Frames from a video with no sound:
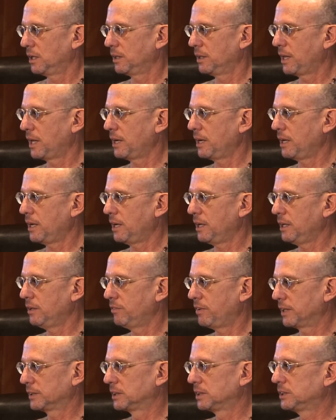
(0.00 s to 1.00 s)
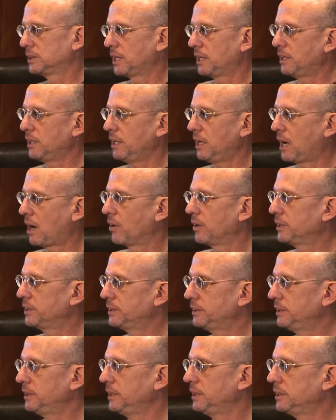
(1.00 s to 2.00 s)
that, in fact, it said our
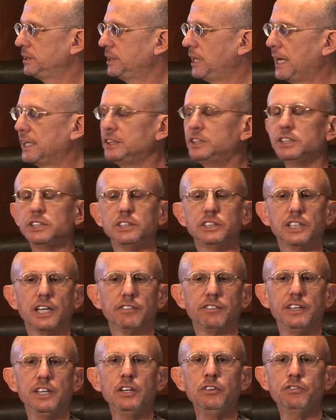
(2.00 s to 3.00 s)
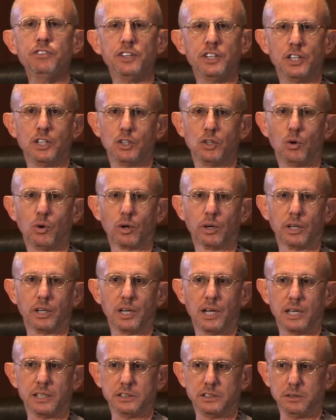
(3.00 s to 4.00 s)
intentions have infinite
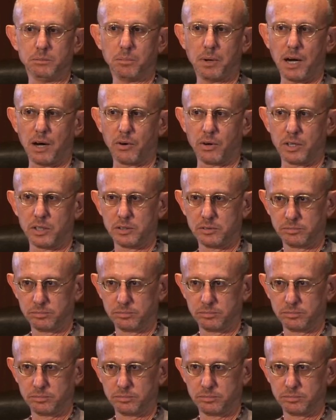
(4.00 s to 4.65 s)
organizing power.